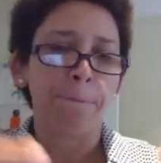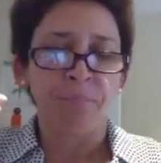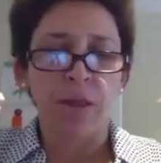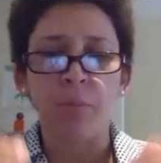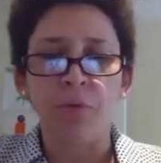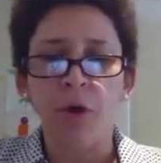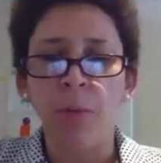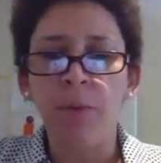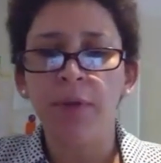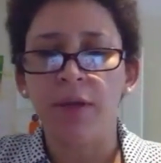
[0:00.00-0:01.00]
The
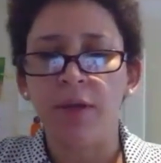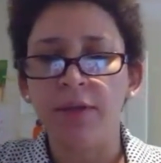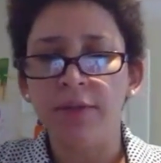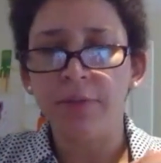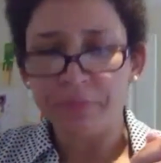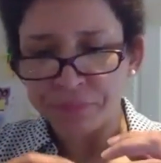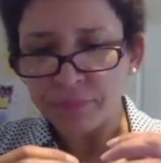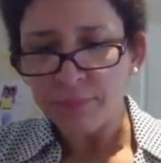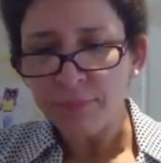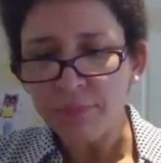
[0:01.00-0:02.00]
problem is,
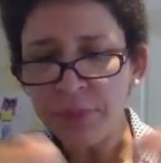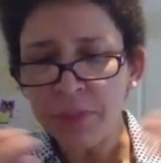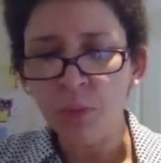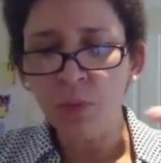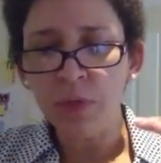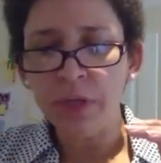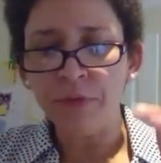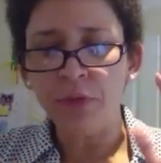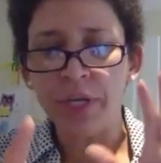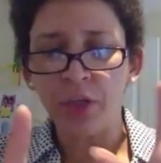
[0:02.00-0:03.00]

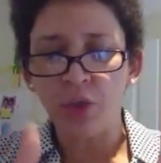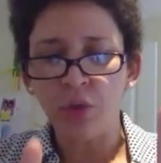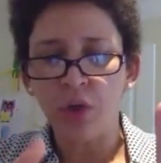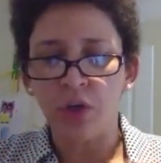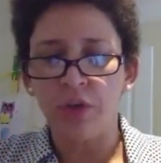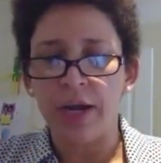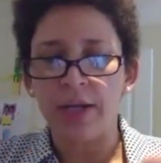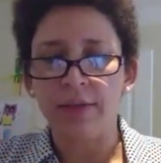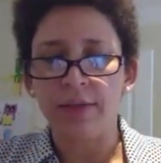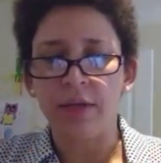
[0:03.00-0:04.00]
if you take 2
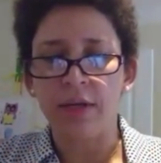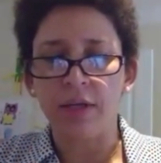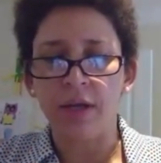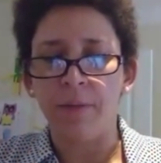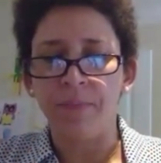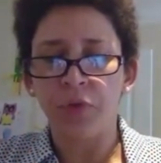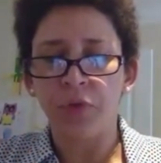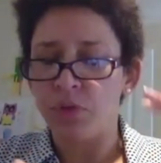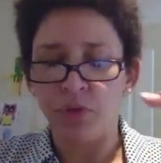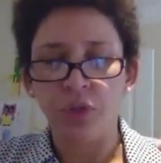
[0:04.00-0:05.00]
contracts that,
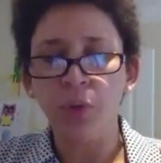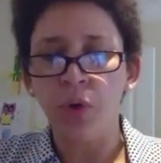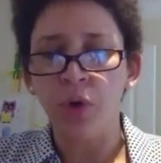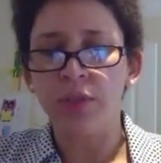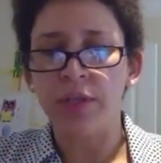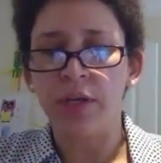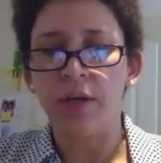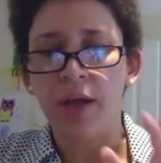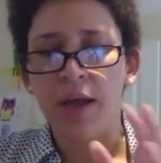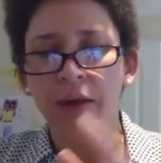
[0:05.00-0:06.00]
2 quotes that
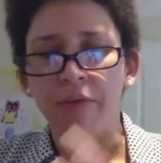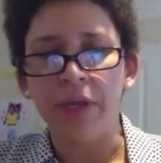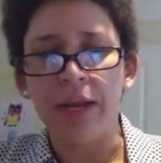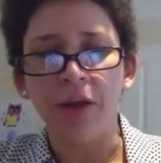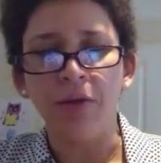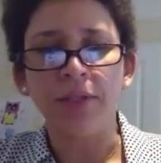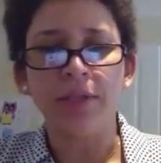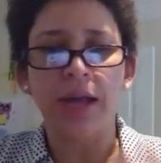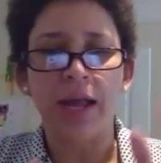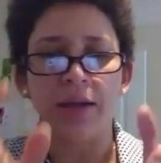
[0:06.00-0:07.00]
have the allowance
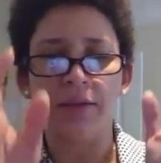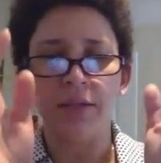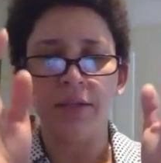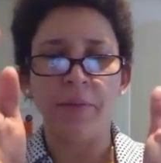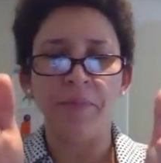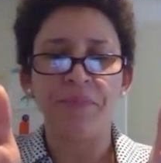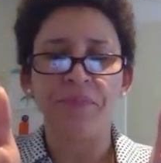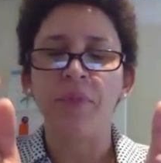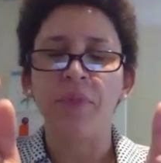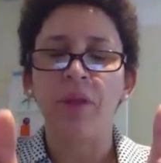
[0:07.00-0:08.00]
and
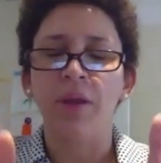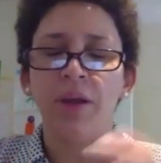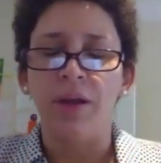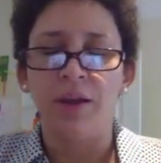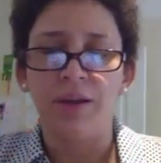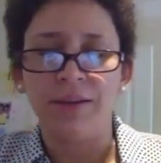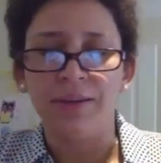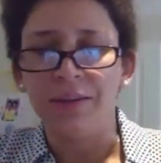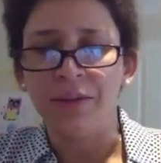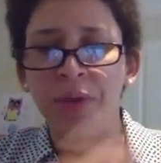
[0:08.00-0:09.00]

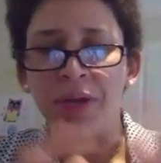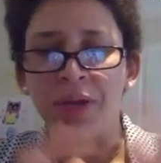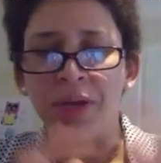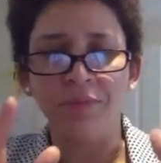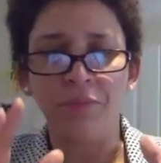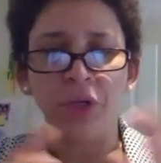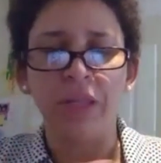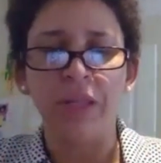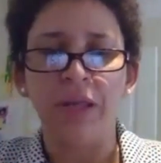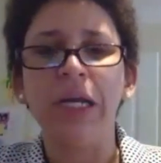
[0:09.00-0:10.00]
the main
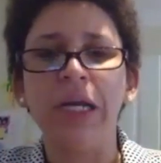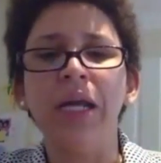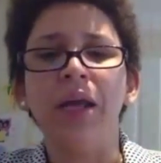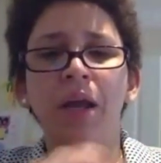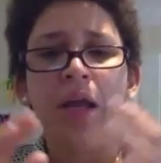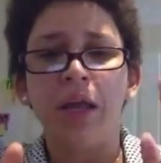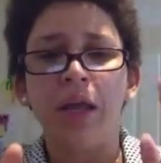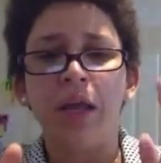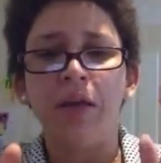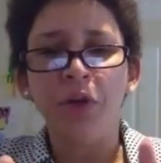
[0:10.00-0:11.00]
body there,
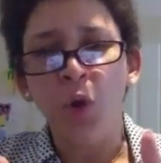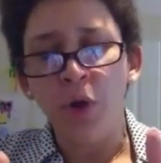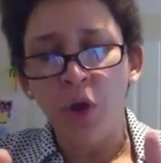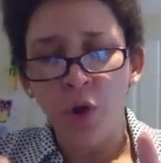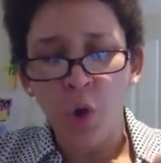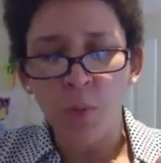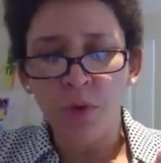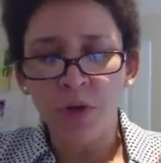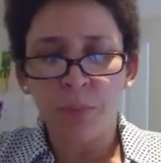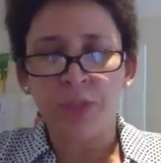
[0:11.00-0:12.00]
if a
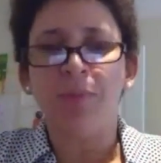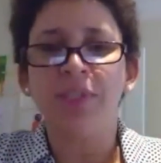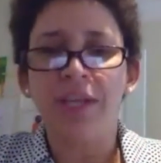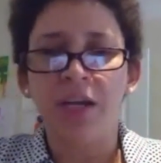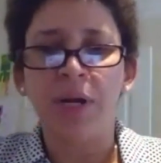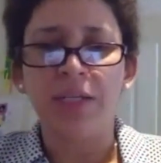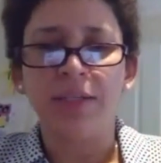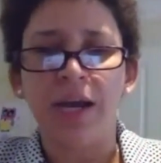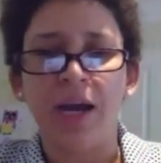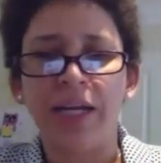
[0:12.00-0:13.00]
homeowner puts them side by
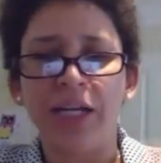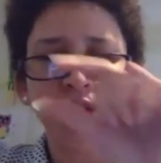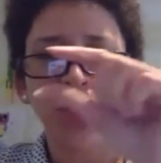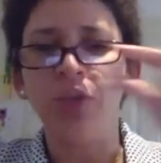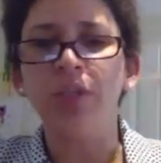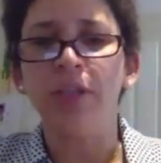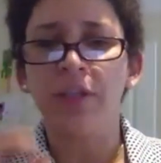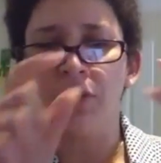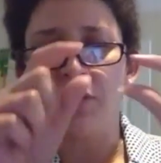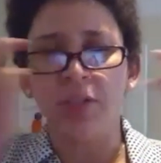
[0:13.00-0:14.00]
side and just looks at
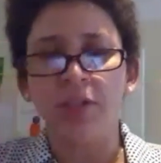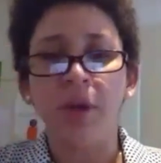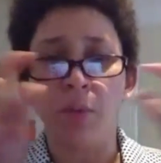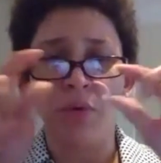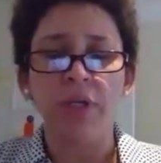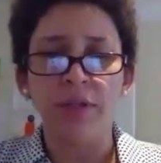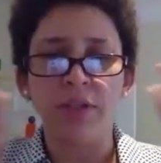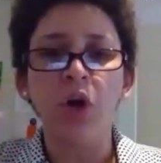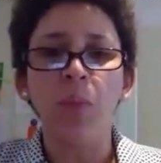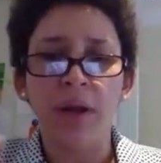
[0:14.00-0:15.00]
the summary, the
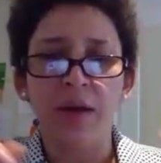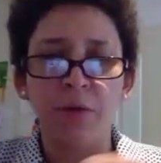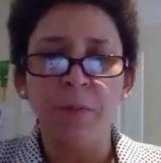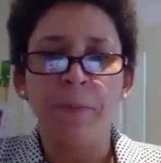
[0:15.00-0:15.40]
top level,